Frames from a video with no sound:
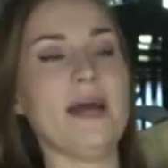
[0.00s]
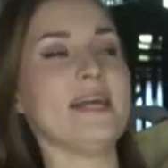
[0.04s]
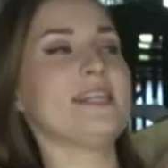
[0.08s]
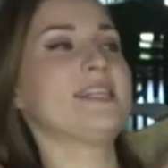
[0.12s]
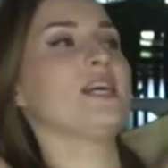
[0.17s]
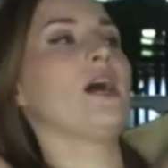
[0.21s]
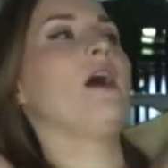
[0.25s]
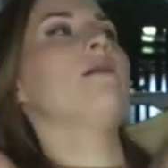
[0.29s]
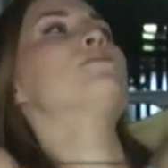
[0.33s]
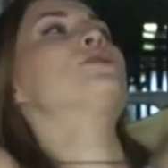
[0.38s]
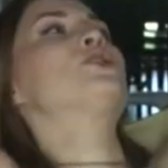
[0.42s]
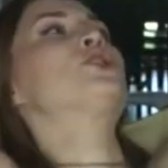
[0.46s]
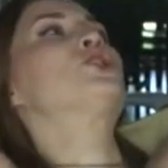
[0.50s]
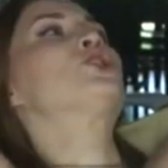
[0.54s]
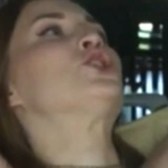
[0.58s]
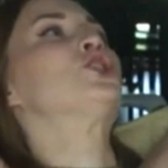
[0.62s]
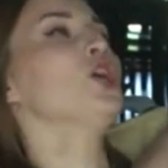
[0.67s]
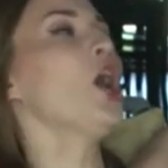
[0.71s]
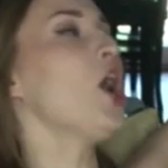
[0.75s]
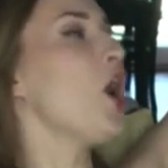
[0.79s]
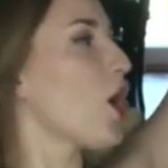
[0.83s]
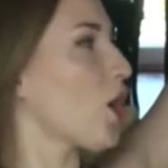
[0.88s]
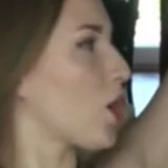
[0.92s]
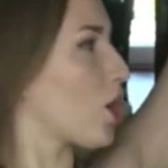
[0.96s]
Bitch, I'm
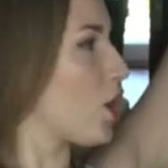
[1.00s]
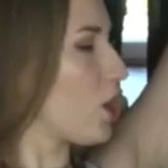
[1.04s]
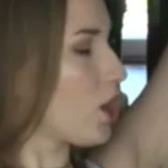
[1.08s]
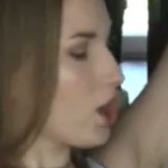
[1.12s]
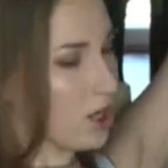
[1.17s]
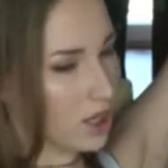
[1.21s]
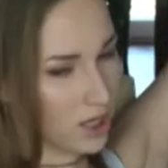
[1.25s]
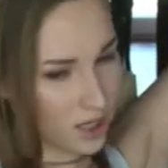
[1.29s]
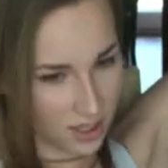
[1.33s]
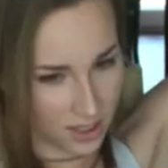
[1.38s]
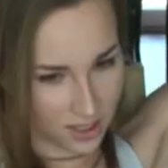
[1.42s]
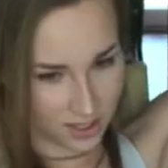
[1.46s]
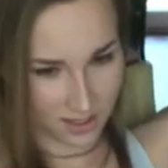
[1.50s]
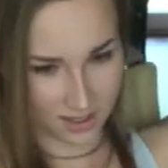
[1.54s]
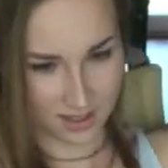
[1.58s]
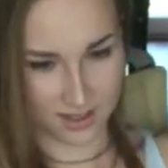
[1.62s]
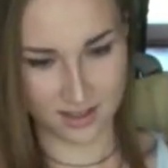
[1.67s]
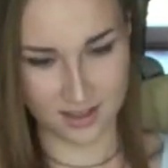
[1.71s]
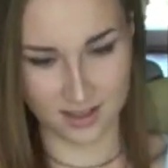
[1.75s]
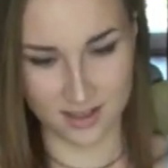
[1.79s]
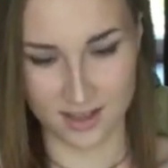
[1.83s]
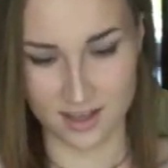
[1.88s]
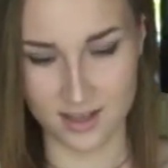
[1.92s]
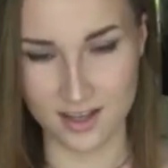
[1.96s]
shook!
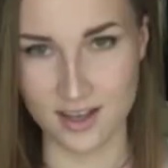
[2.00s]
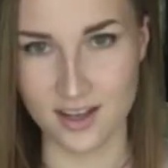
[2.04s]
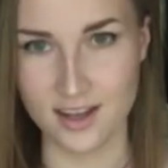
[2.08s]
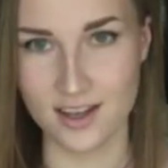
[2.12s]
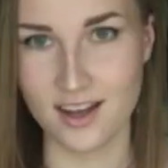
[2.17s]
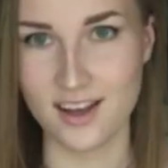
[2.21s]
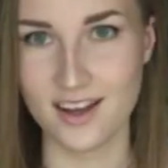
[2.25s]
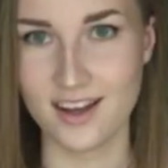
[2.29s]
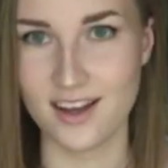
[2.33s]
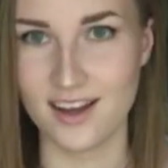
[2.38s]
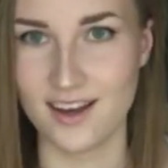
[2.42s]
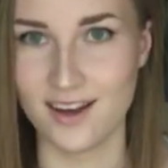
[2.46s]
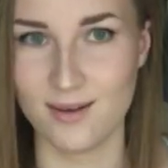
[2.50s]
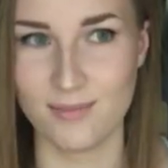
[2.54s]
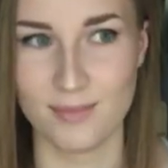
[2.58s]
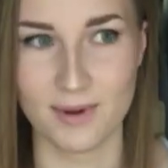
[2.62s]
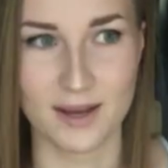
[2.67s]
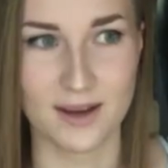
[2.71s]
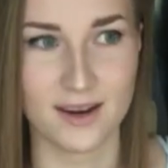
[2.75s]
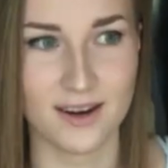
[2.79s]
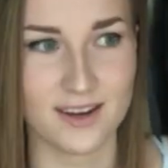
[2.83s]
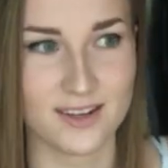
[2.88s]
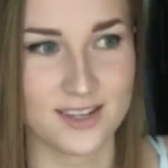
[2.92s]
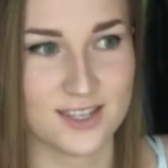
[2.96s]
Oh my
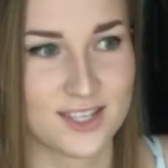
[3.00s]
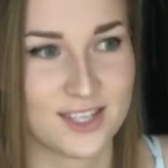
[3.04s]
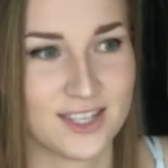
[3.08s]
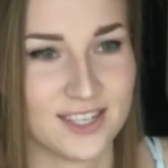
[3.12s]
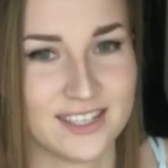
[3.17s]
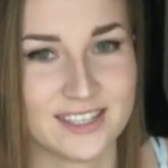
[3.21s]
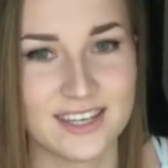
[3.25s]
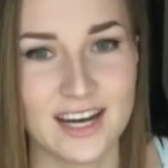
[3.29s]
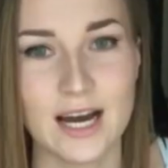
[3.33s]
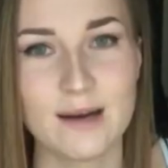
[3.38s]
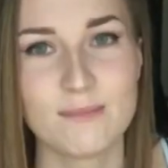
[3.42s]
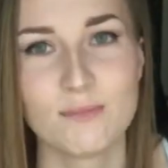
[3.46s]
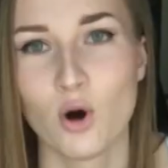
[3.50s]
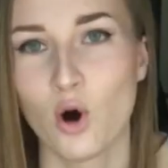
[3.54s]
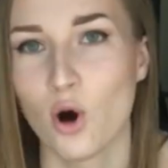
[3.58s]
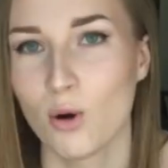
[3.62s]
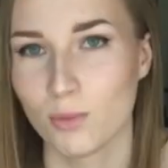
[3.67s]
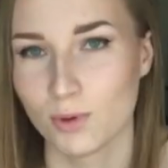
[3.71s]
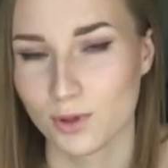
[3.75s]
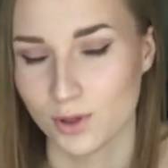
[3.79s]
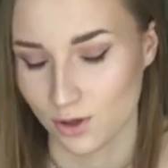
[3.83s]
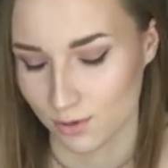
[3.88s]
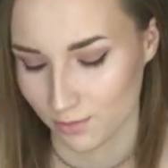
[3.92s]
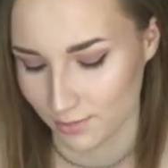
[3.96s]
gosh. I'm
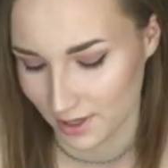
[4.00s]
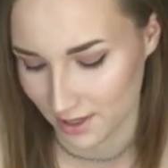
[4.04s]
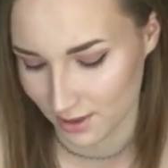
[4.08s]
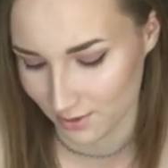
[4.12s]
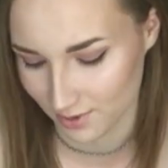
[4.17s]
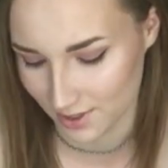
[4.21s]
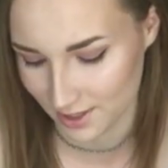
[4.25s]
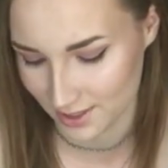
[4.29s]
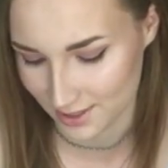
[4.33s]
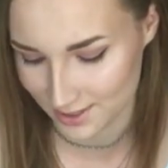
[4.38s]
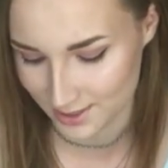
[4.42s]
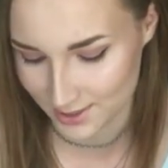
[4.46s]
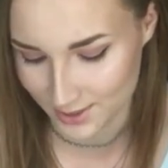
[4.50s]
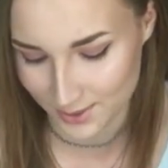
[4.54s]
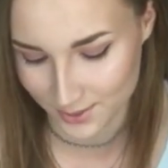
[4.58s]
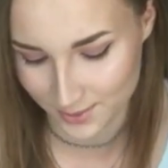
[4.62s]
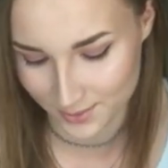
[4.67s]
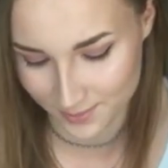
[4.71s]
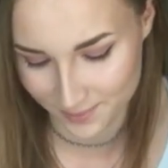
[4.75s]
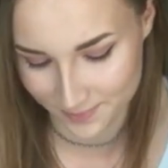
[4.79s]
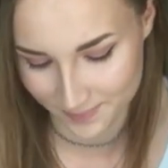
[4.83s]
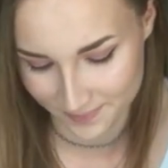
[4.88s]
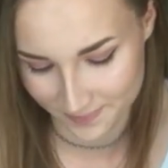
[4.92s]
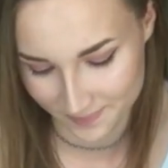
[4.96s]
home alone, by the way,
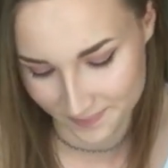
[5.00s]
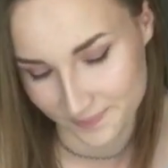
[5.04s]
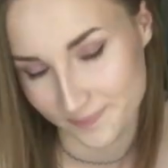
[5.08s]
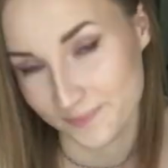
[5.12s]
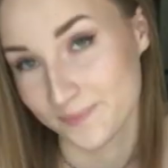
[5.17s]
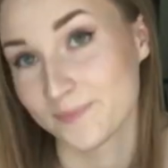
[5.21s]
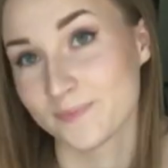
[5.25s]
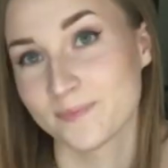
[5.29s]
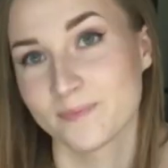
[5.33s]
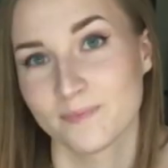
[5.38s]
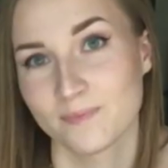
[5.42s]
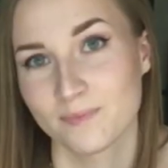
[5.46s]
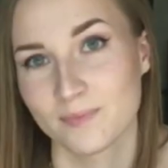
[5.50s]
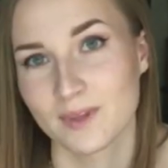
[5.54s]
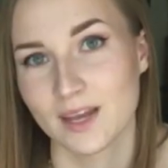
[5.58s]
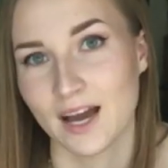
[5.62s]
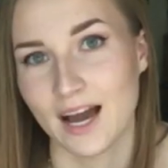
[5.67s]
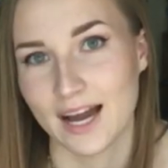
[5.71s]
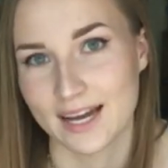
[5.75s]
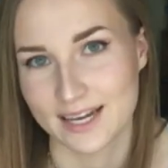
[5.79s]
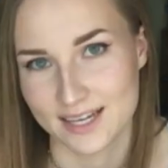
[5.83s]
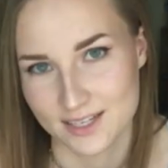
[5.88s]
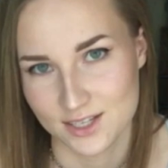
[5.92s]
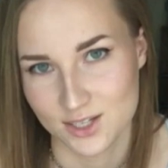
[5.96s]
so
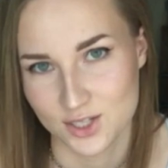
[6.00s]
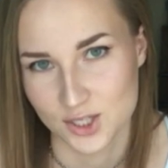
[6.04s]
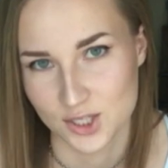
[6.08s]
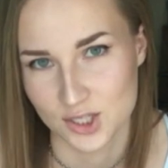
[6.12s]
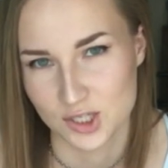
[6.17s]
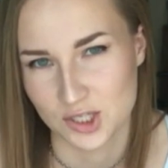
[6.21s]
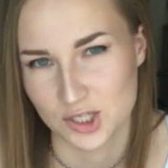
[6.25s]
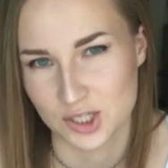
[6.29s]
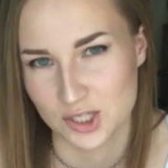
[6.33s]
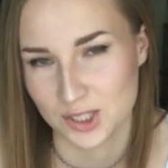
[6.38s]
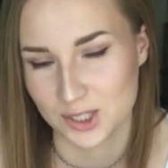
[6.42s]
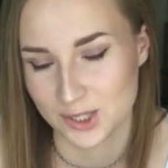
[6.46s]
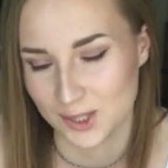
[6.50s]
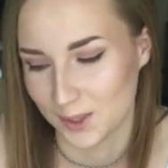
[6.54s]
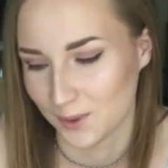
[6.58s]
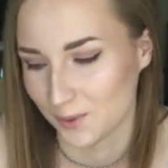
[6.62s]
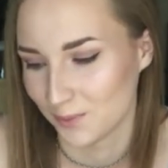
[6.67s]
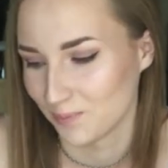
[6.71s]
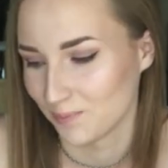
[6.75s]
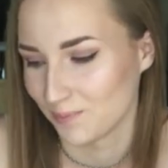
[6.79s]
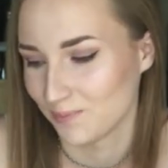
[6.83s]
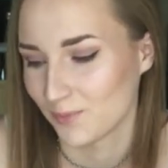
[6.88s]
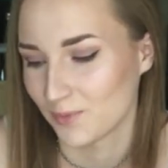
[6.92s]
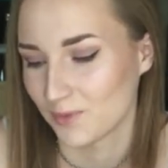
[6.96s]
I can just, you know,
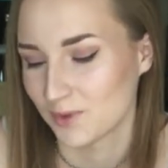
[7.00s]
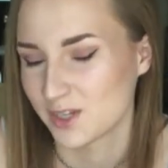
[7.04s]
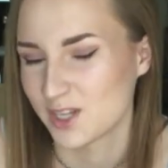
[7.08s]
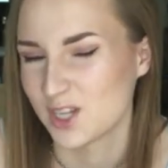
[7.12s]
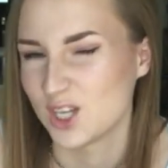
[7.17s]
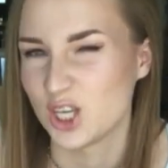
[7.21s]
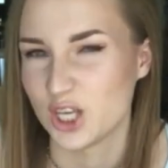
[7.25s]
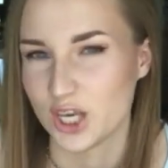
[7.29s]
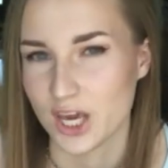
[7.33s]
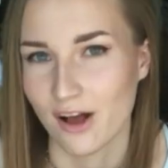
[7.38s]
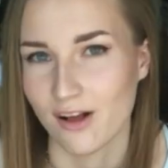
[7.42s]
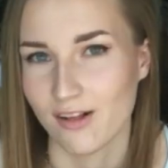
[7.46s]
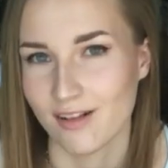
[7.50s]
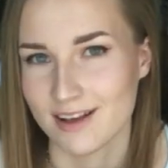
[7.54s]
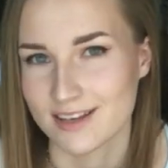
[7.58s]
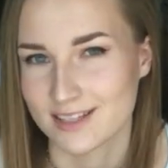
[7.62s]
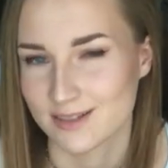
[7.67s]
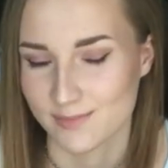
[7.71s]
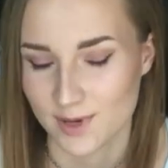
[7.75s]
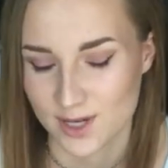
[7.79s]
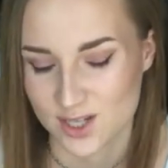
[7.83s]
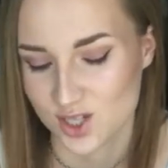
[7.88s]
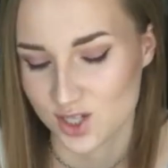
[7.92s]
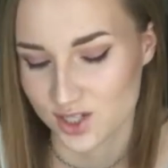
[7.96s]
yell
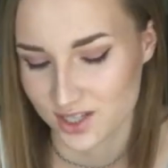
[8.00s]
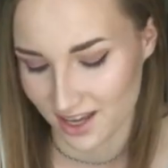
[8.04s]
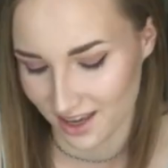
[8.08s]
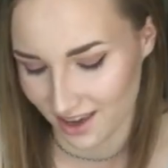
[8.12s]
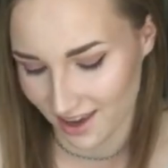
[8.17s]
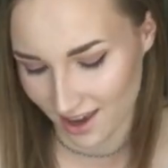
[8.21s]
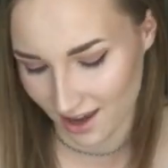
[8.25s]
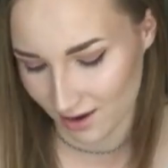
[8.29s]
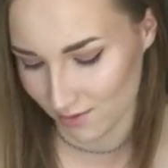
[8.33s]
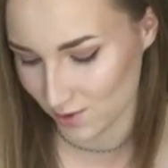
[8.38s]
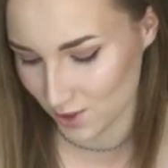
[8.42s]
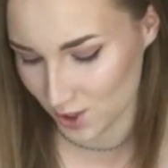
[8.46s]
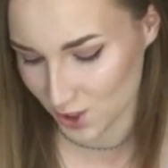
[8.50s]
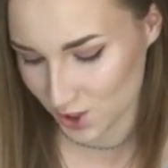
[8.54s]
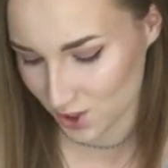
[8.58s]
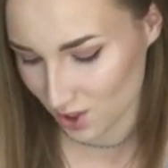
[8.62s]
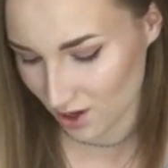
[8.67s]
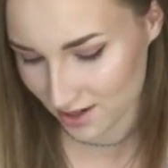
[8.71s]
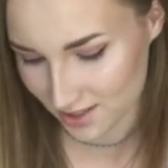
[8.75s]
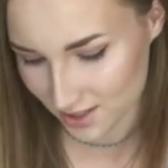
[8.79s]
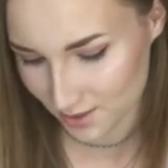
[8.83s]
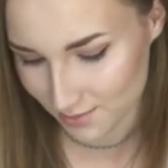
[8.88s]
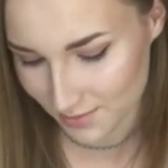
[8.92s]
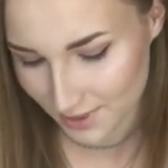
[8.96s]
as much as I can, which is
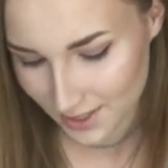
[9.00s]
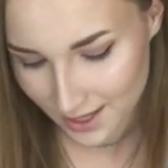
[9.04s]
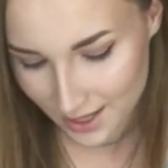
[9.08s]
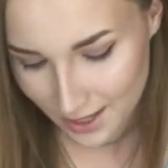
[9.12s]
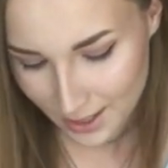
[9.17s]
awesome.